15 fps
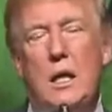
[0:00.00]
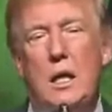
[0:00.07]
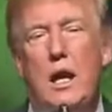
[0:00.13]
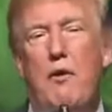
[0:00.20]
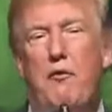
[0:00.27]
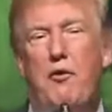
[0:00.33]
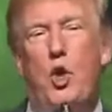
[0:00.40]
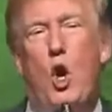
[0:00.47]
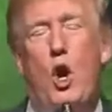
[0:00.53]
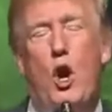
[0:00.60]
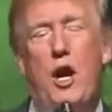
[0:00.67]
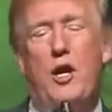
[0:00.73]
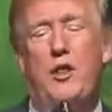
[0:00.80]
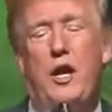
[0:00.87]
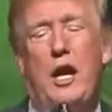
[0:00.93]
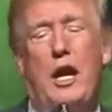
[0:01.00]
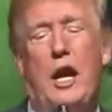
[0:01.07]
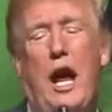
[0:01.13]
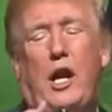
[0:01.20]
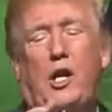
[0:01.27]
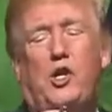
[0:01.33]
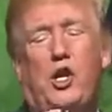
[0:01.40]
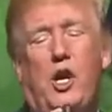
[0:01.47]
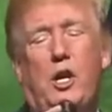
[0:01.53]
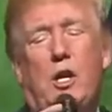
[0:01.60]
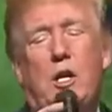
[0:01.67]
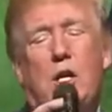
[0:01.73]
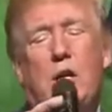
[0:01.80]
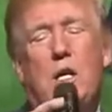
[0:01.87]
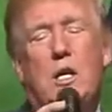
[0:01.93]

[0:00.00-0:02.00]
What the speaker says: if during the election,